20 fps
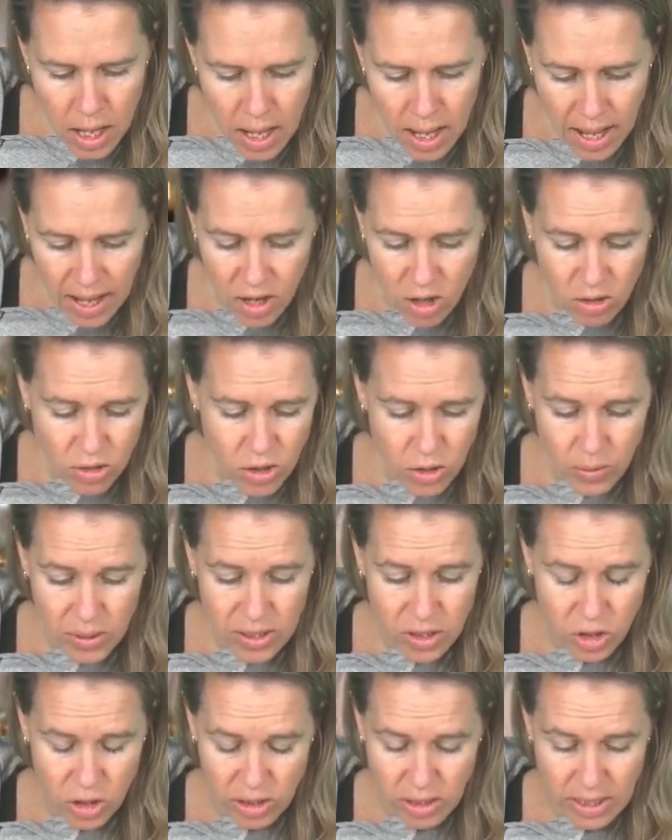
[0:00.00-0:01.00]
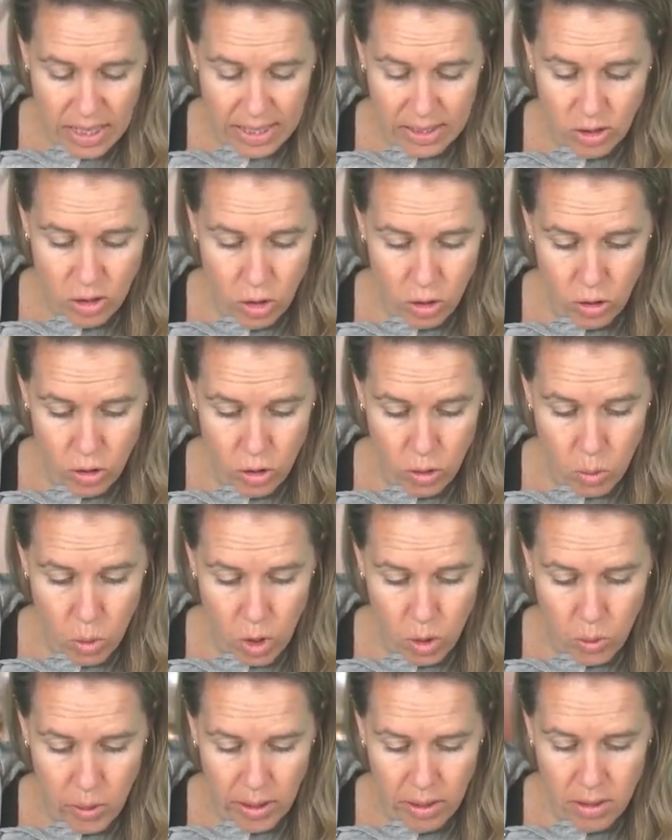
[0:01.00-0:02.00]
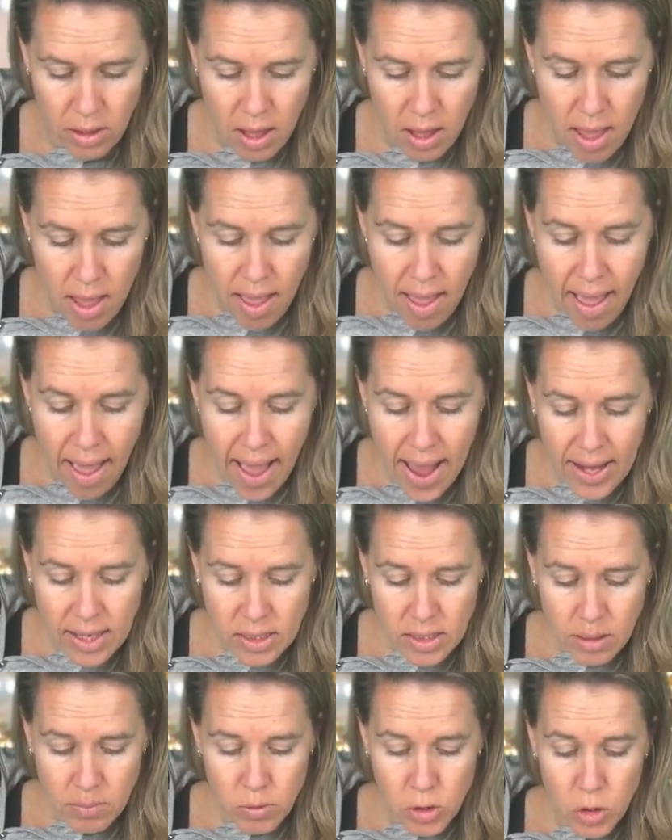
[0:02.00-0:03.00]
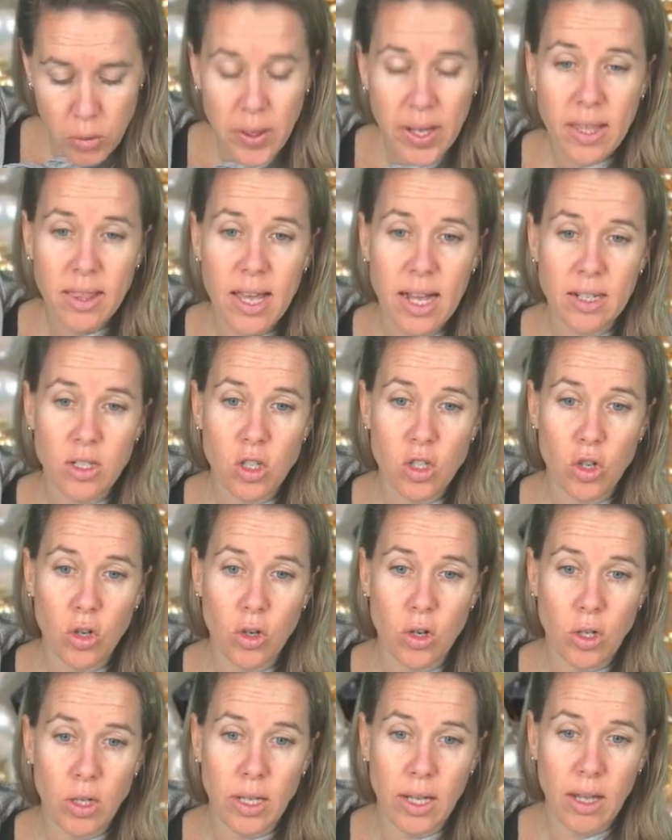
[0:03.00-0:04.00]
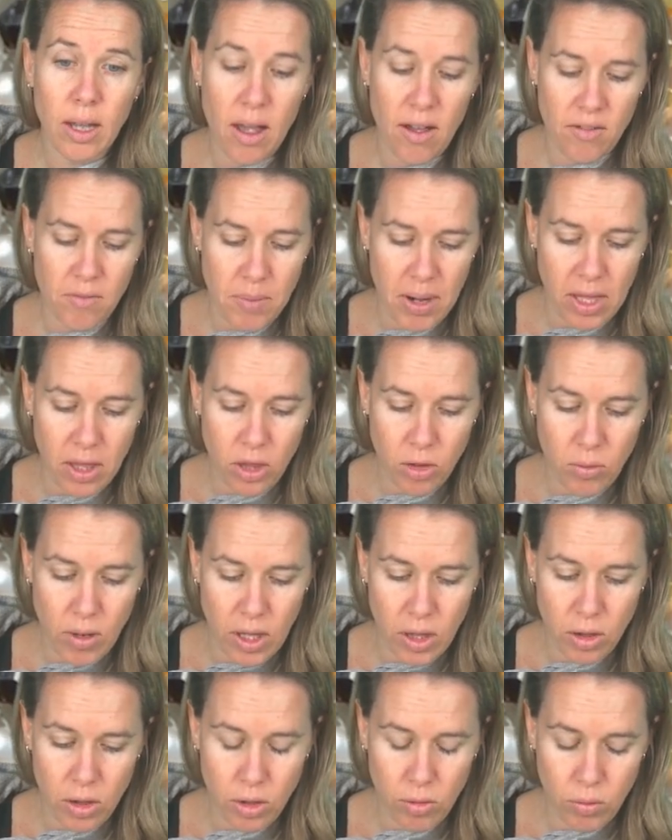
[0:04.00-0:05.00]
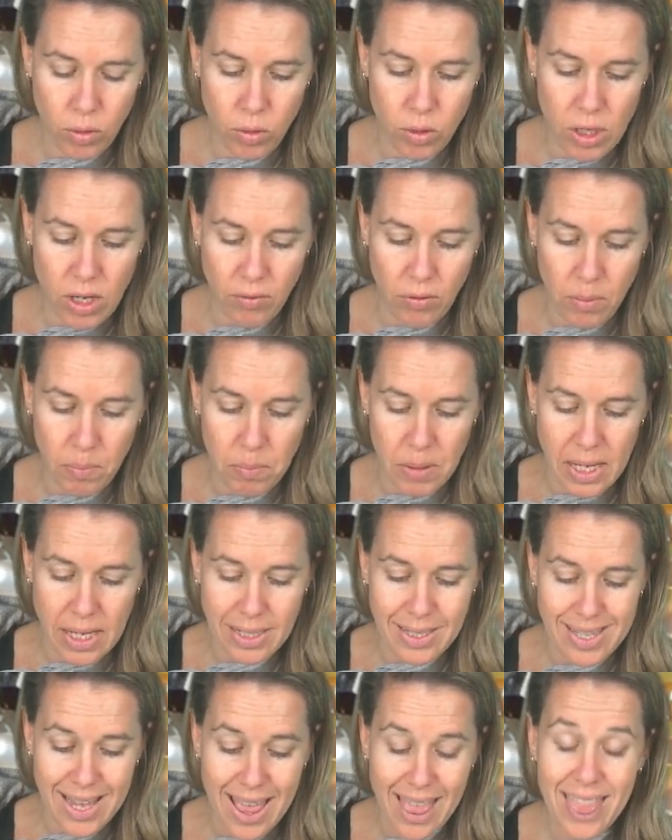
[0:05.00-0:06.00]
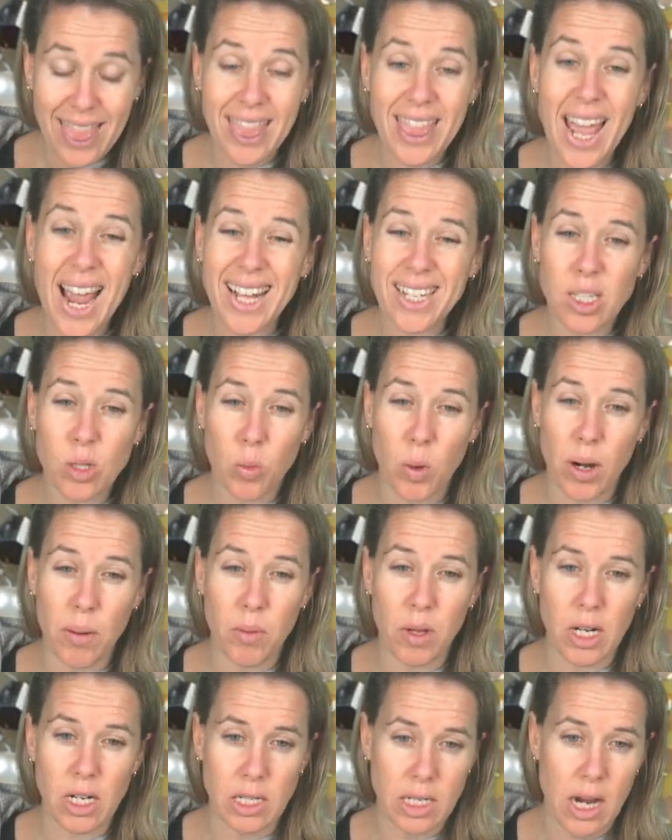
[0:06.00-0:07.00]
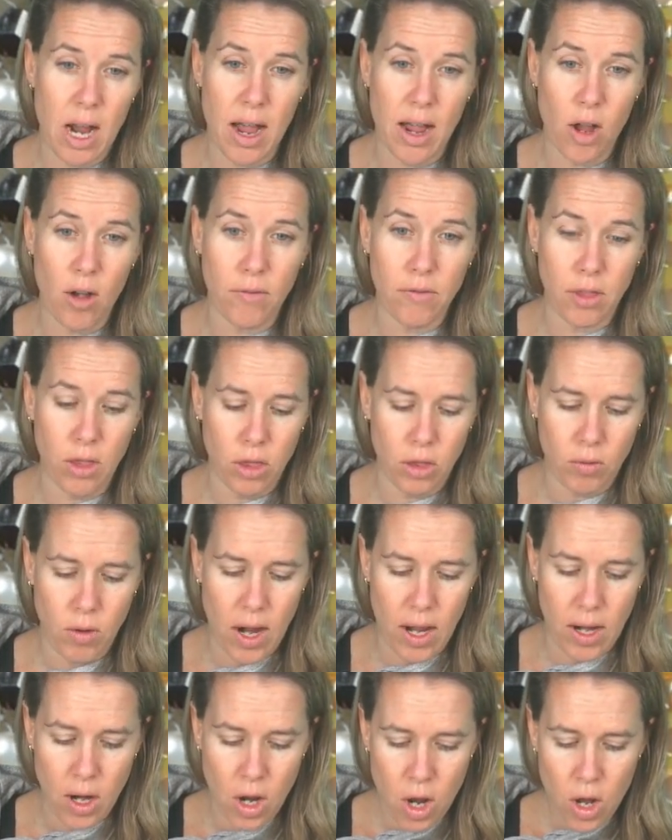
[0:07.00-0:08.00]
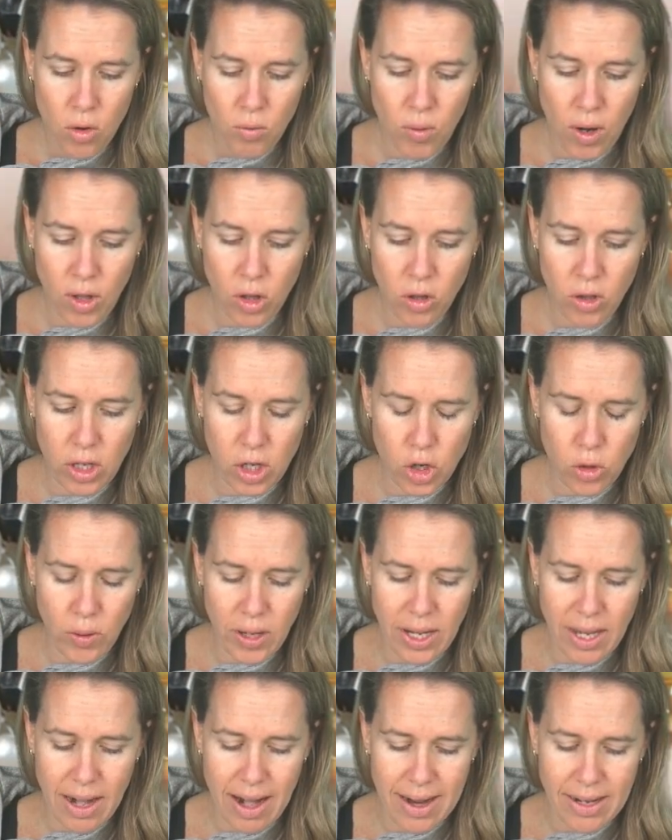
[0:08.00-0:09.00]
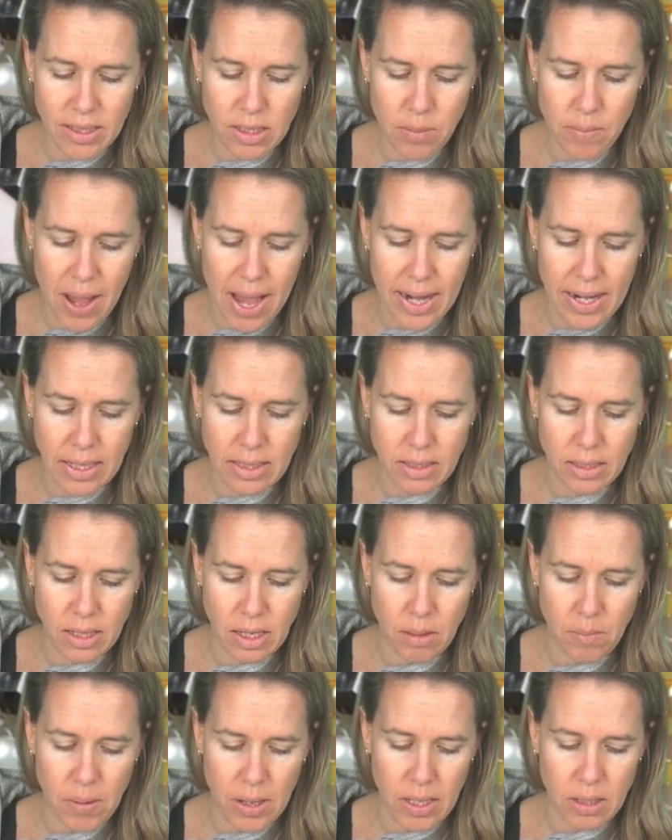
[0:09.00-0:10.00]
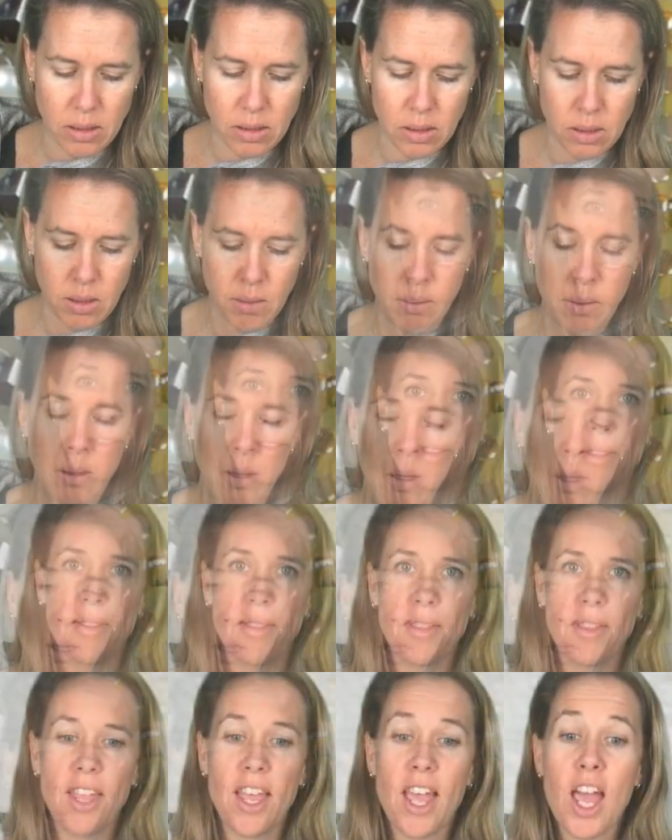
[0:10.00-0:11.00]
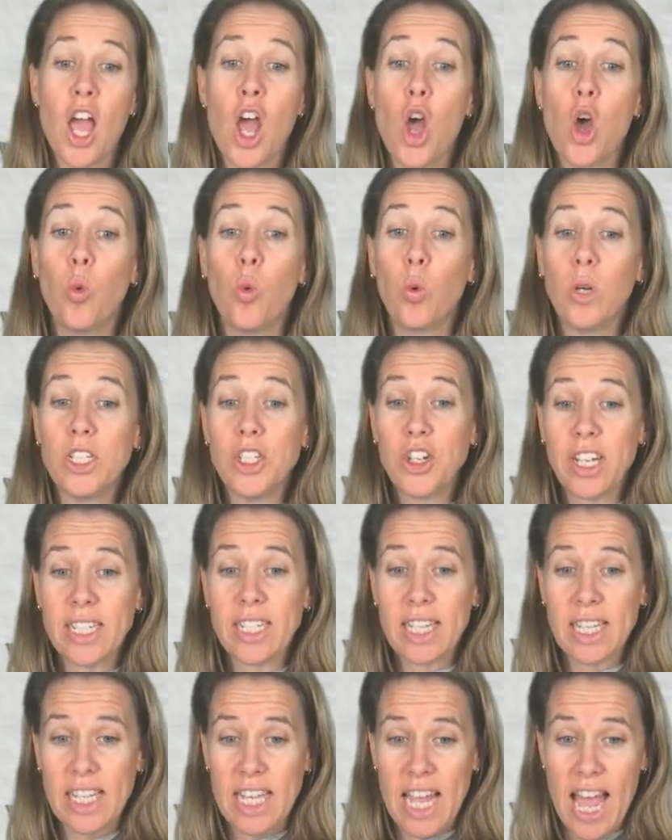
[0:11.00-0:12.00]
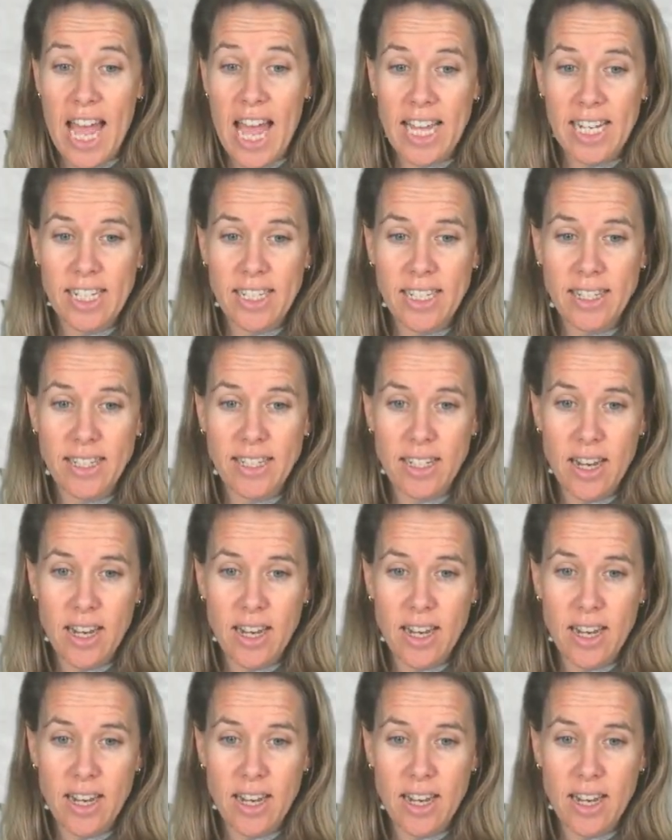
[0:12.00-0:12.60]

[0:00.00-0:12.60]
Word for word: And also it just takes longer to work with. As I'm doing that circling of my thread through the different beads, that's when I'm gonna tie off the thread rather than doing it as I'm adding seed beads. Once you get to the end